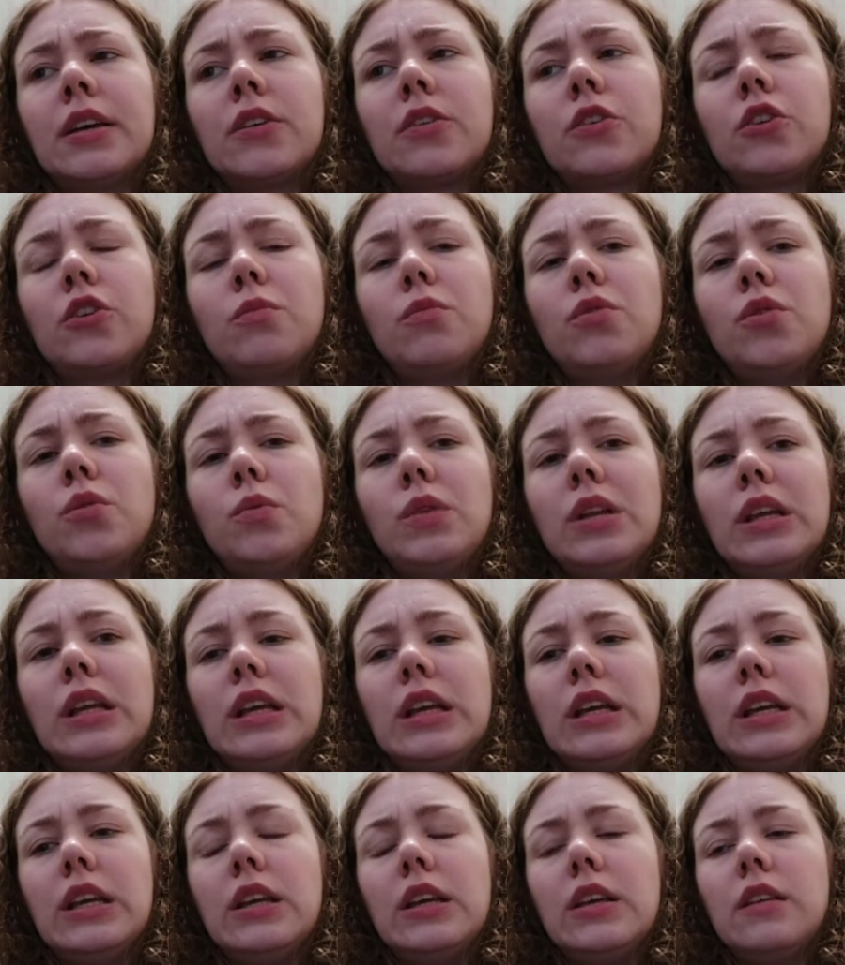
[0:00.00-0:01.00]

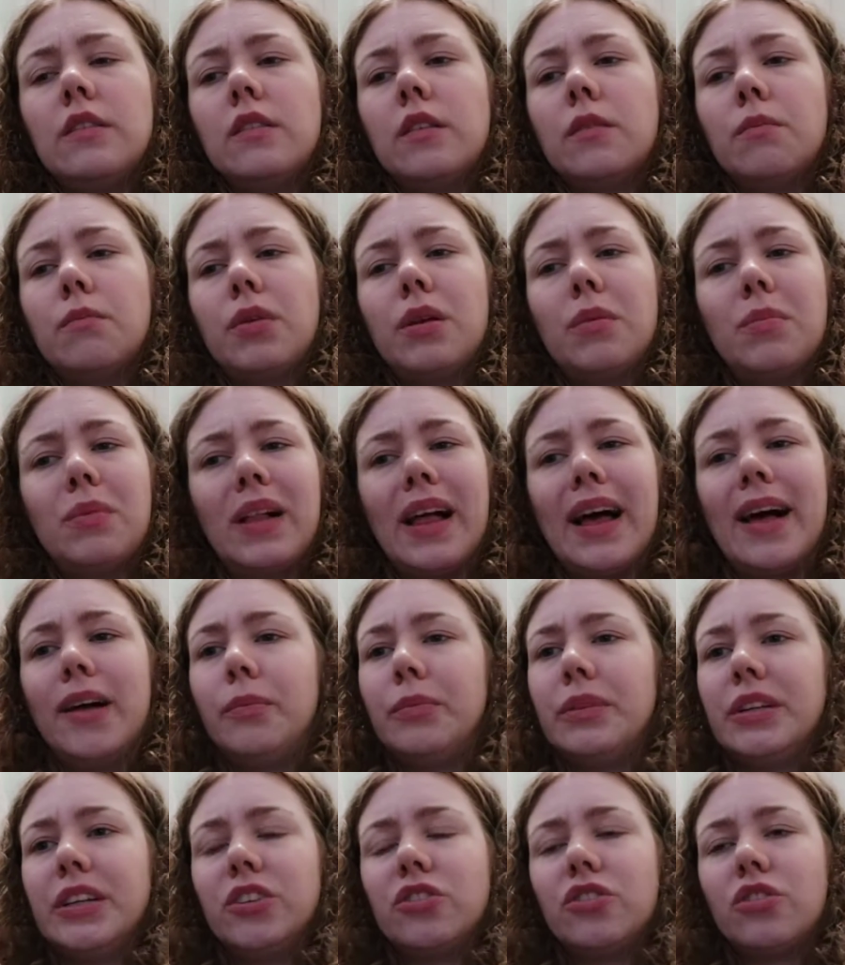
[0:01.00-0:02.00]
communities and people
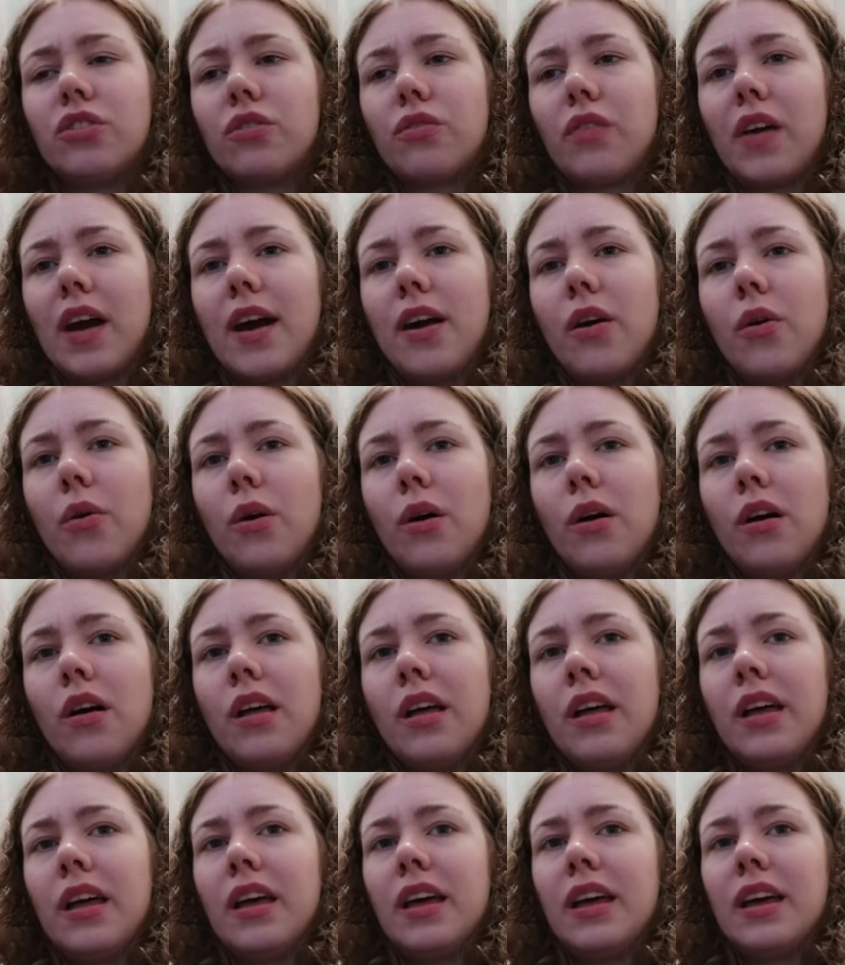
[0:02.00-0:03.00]
helping each other out,
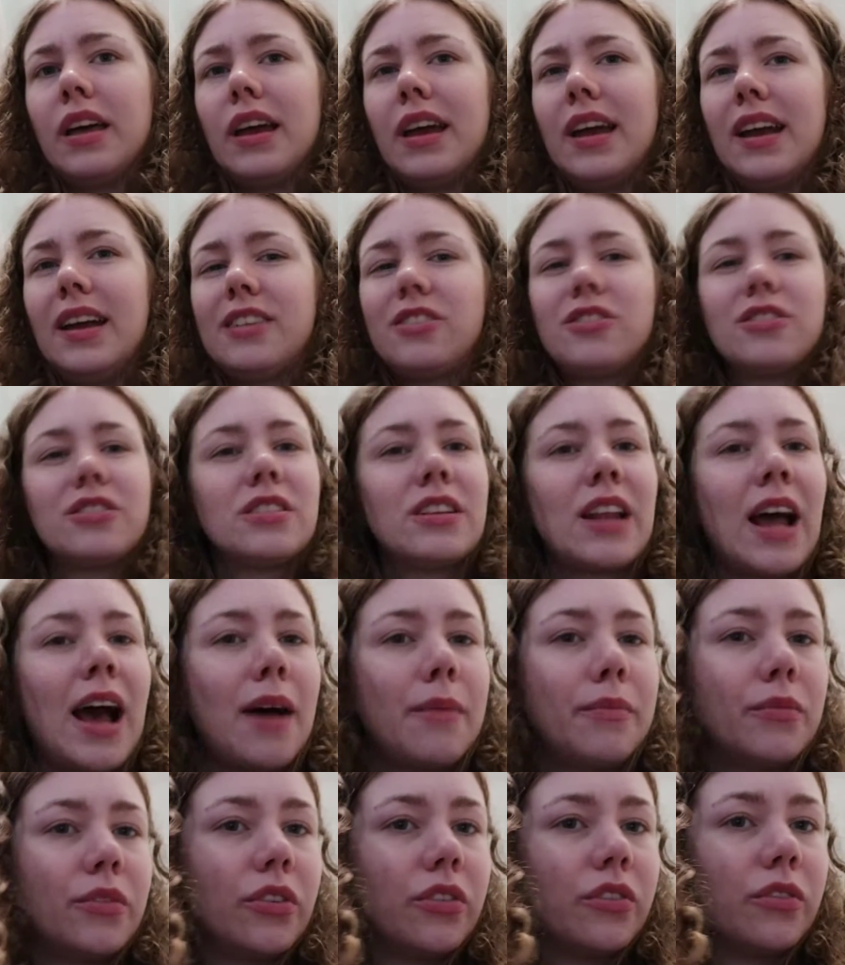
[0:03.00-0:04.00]
it doesn't
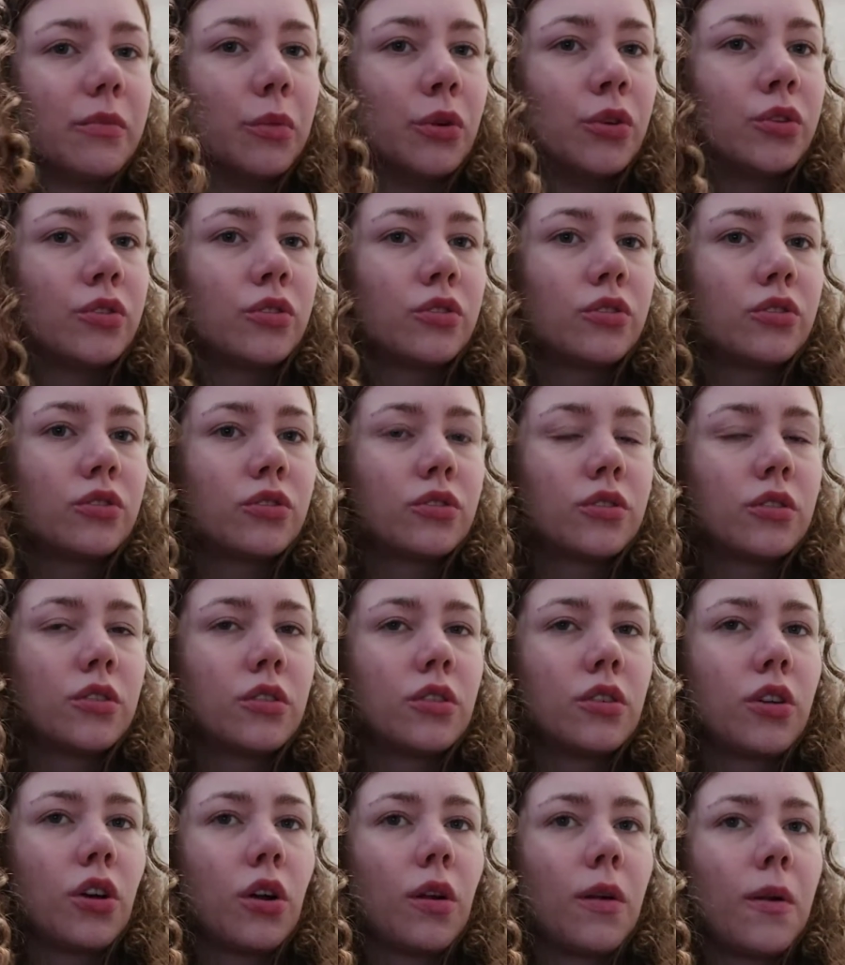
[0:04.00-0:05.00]
happen as much.
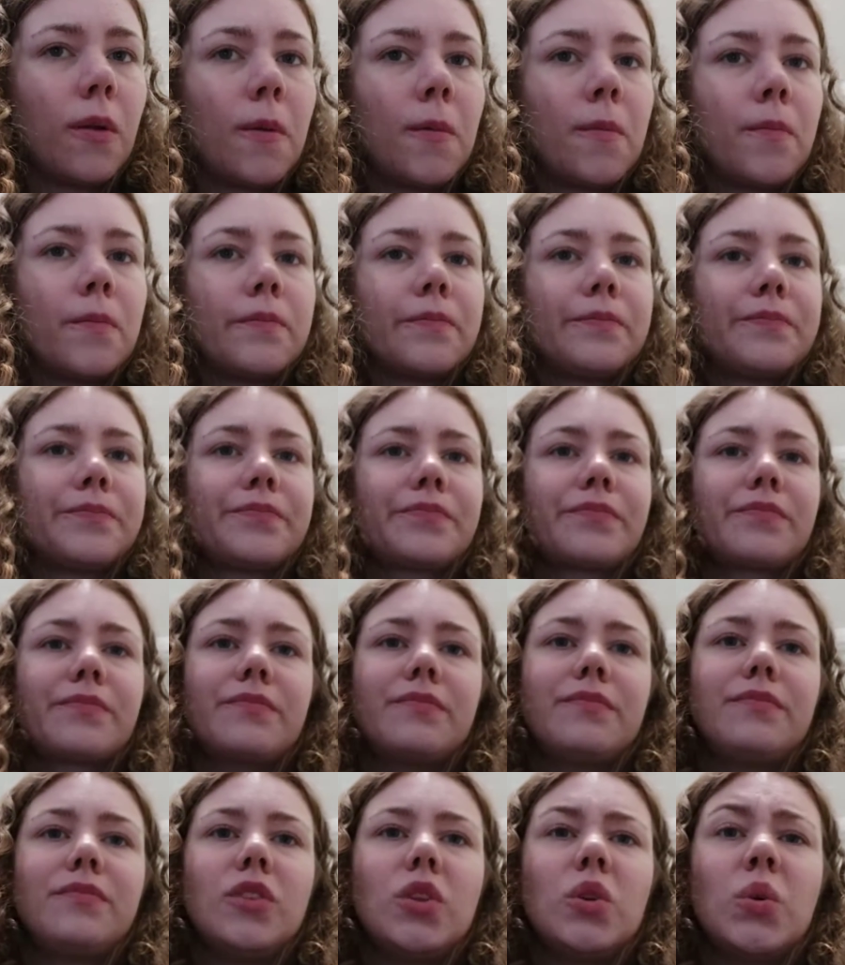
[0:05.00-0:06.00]

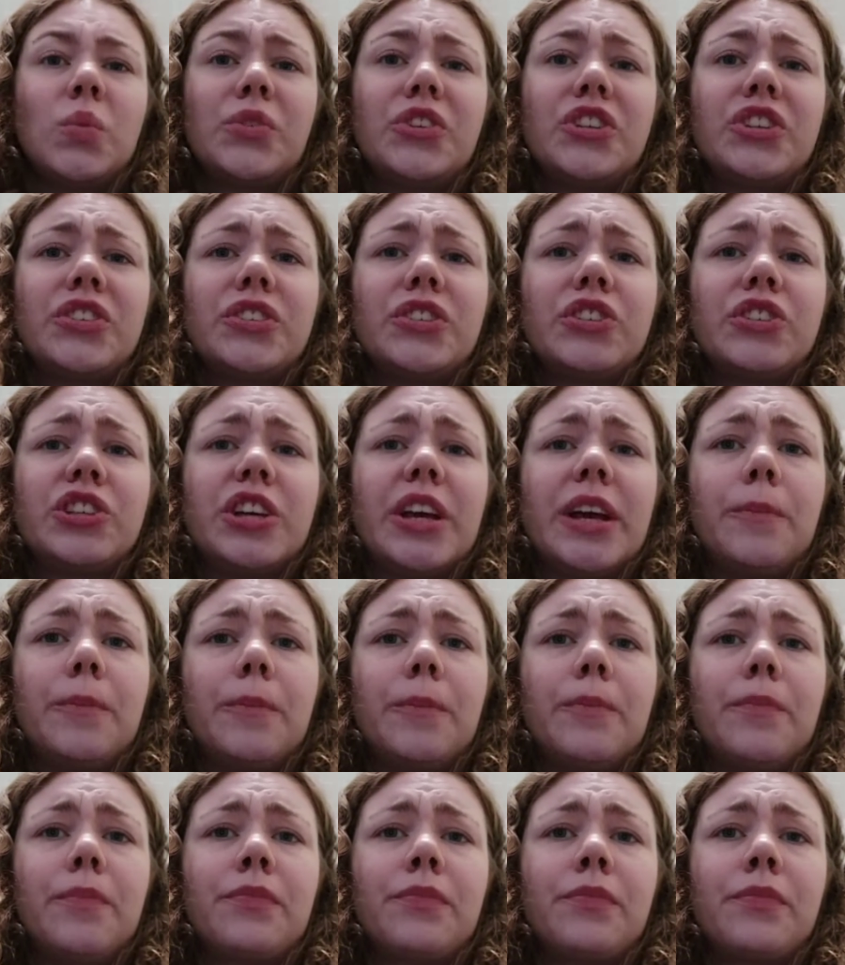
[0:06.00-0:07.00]
which is a
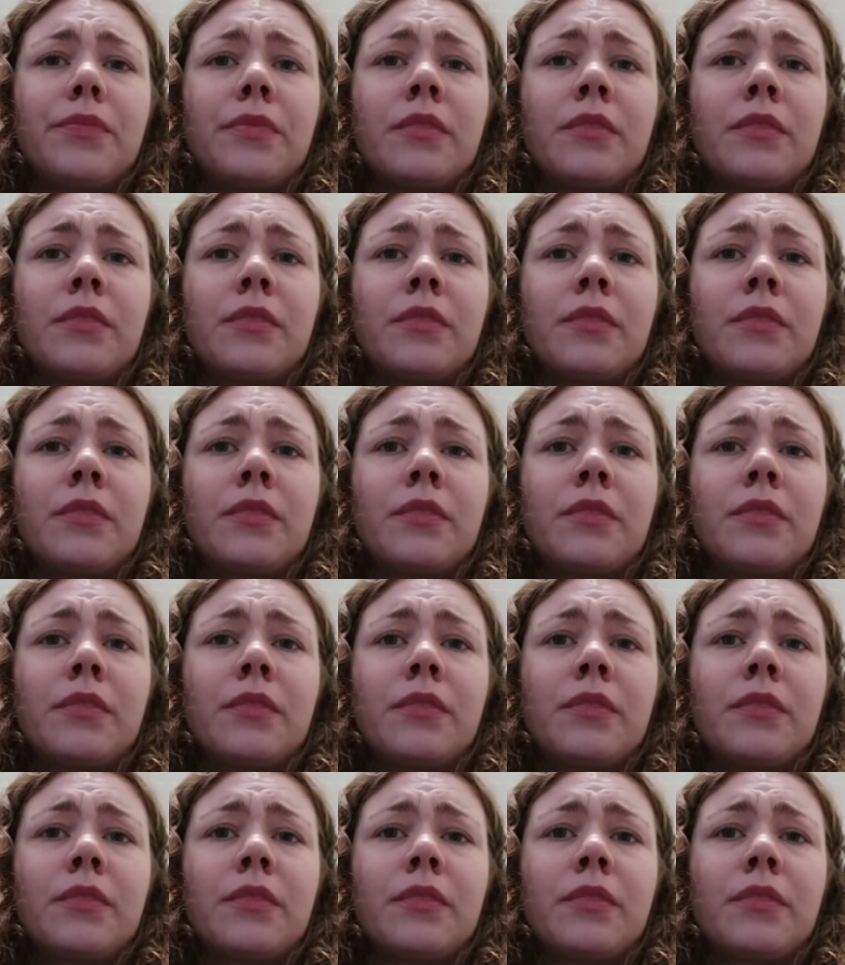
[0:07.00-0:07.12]
shame.